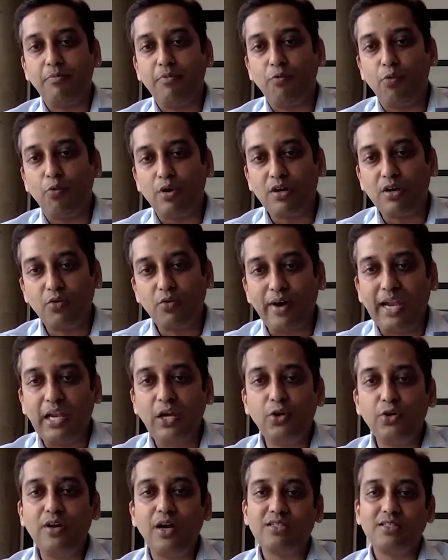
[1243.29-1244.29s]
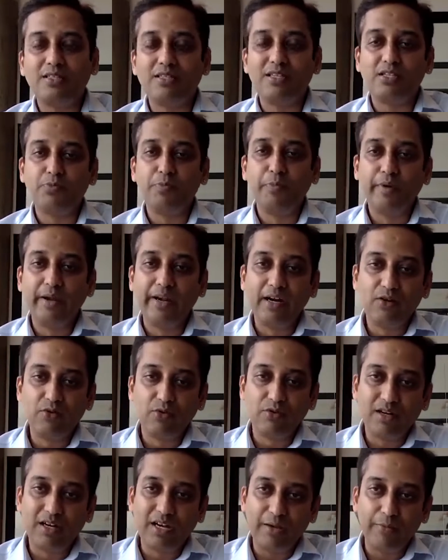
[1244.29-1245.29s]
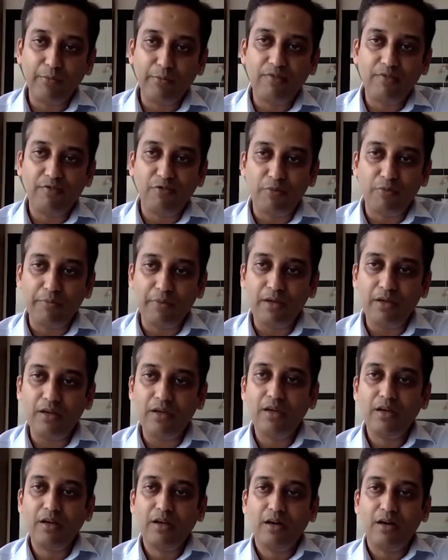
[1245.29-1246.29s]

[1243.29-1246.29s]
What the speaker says: what value does this bring to the table for me.